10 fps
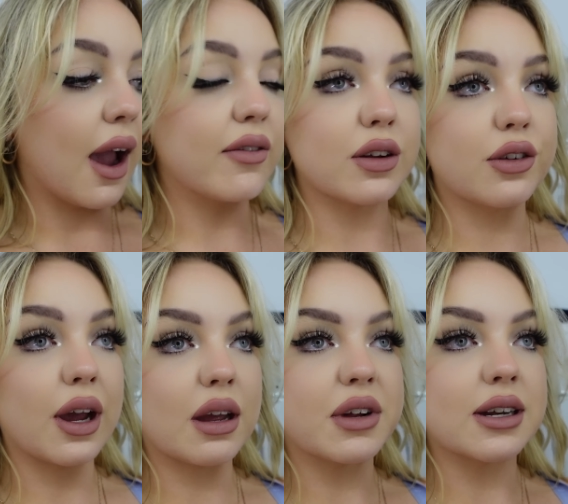I've done two
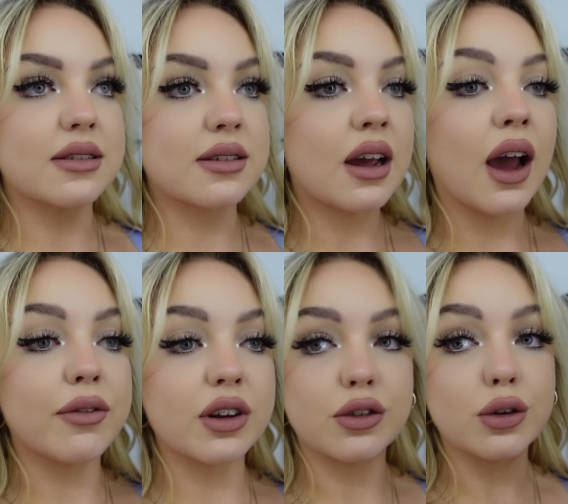eight minutes.
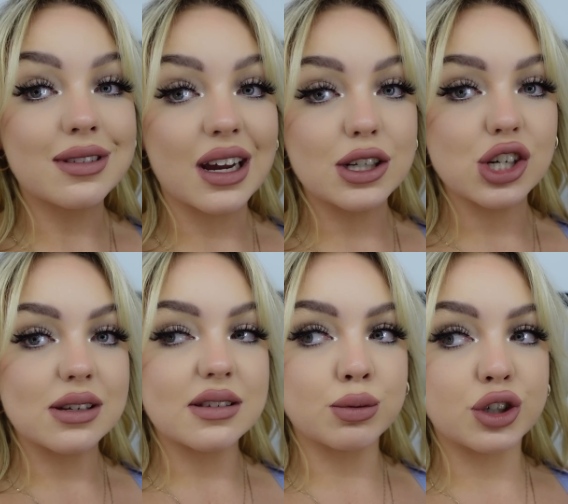I've done two
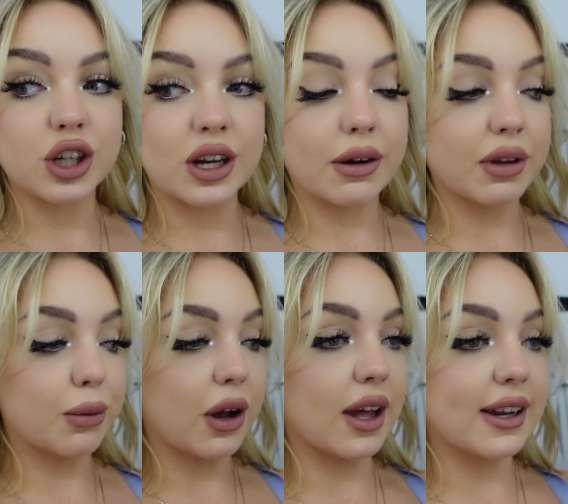stages, which turned out really
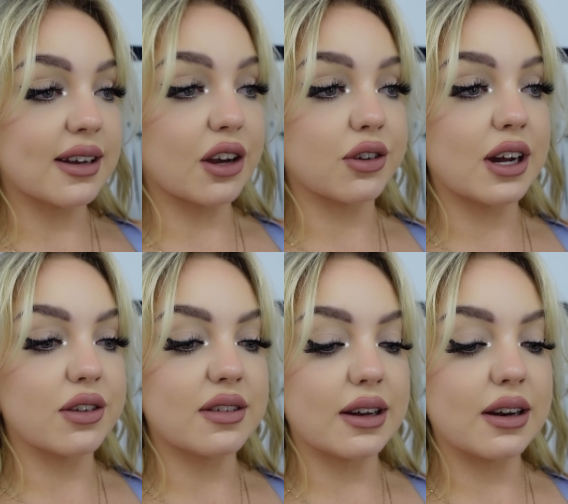well. And then Tasha and I
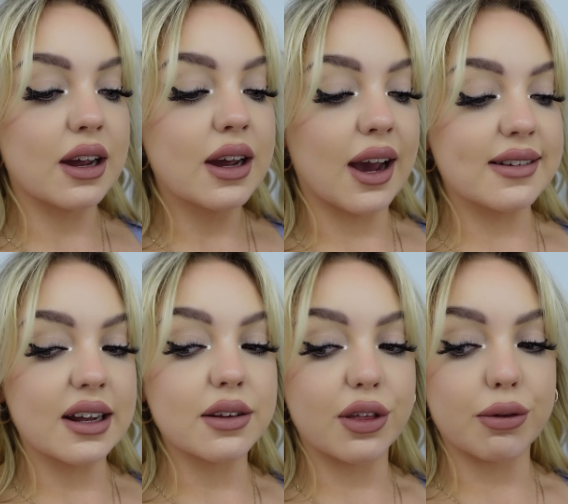just did a
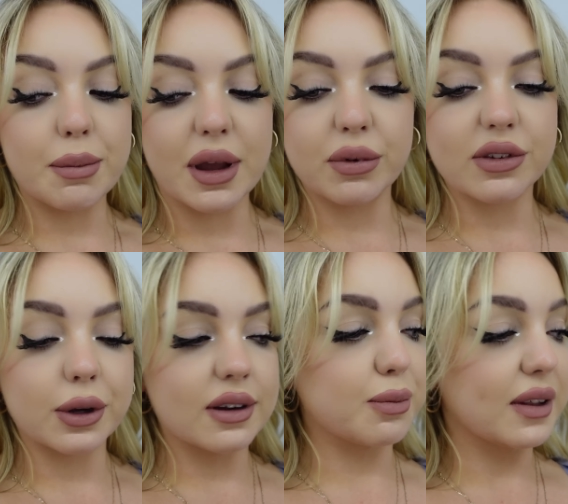dance for three people. So
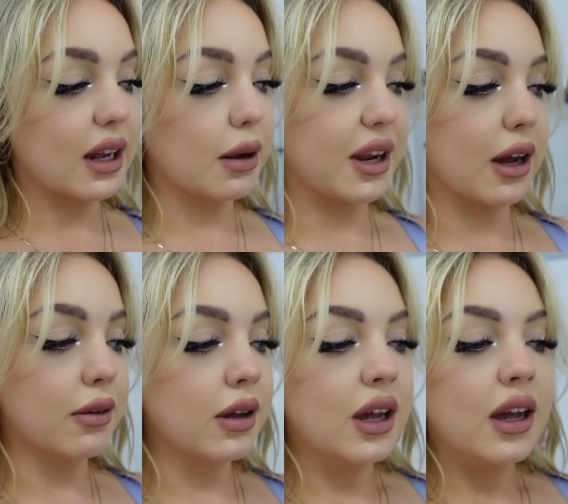we're gonna split that up
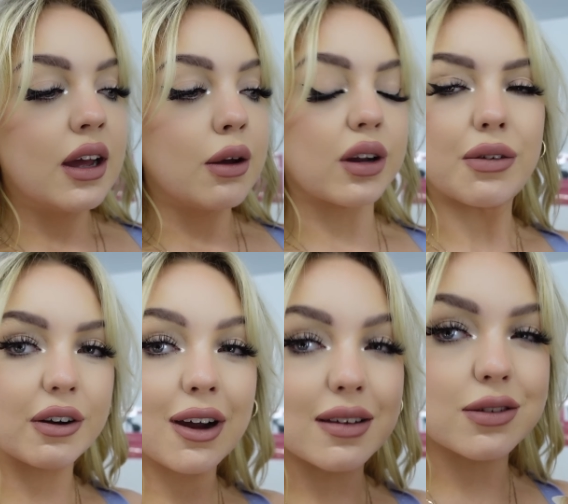now. I'm gonna
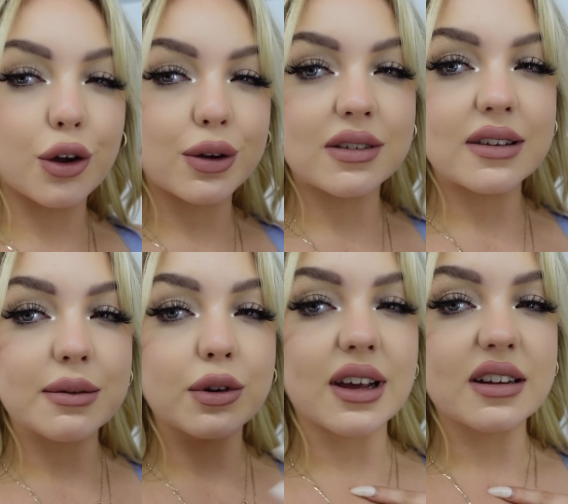figure out this token
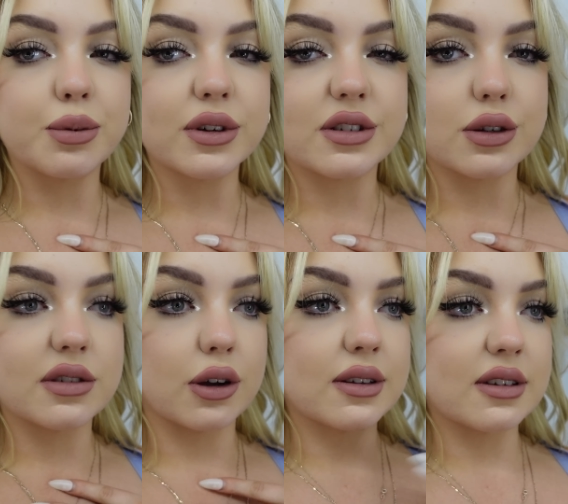system because I had to put two
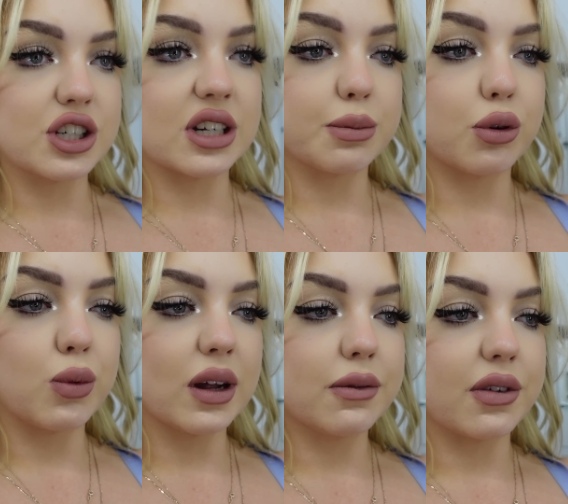tokens in. She had to put
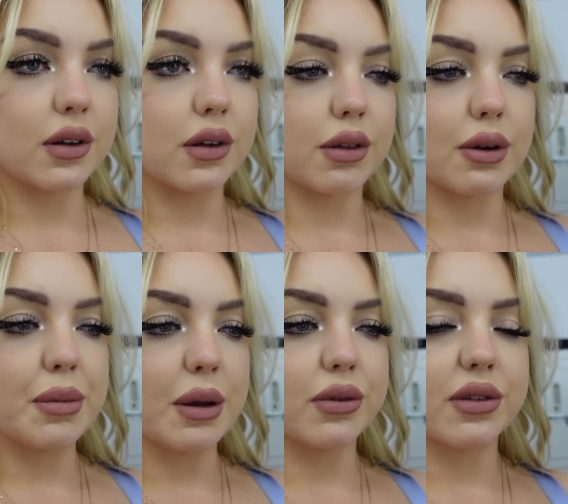one for three
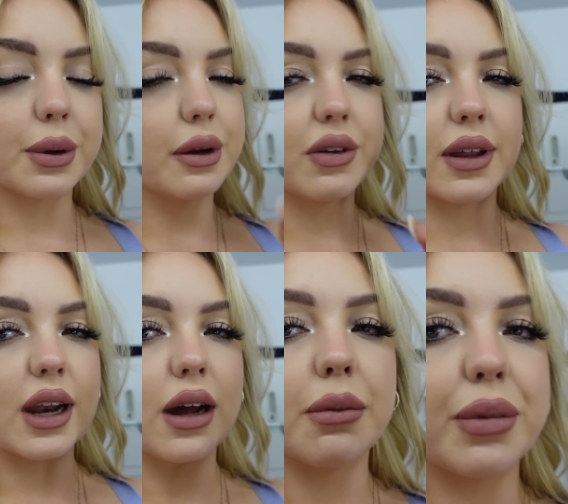people. So we're gonna figure
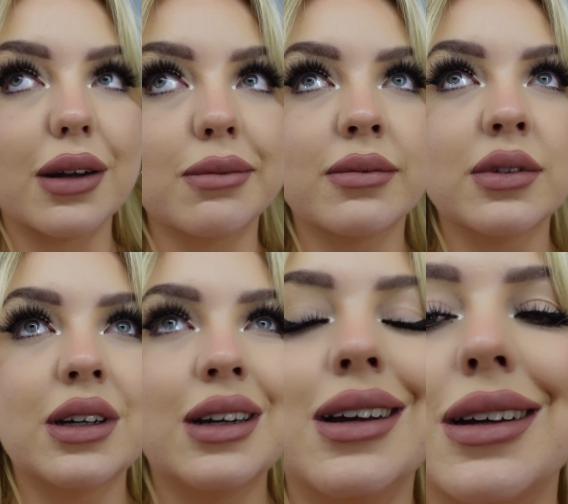that out. But
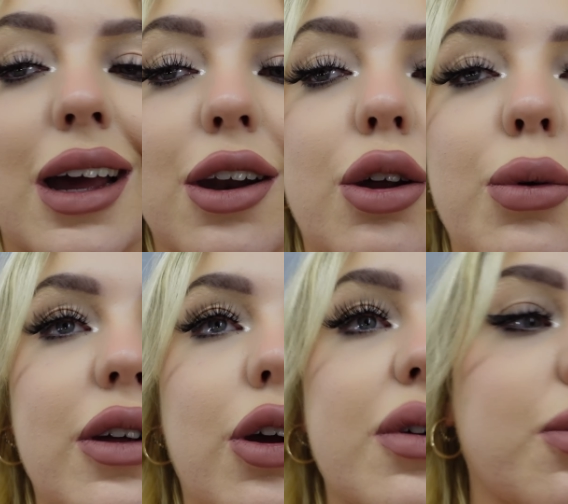yeah, I don't know what
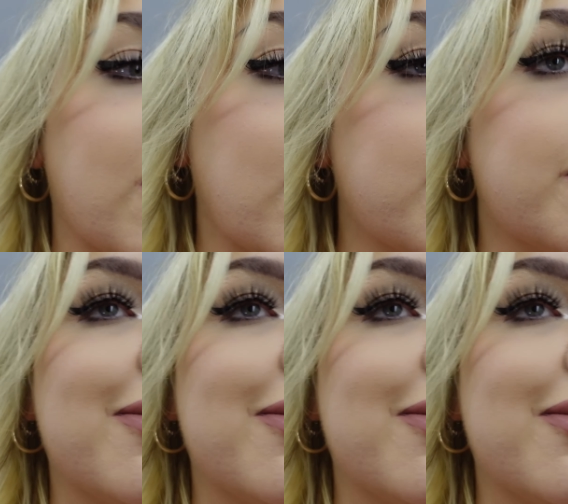the go is with that.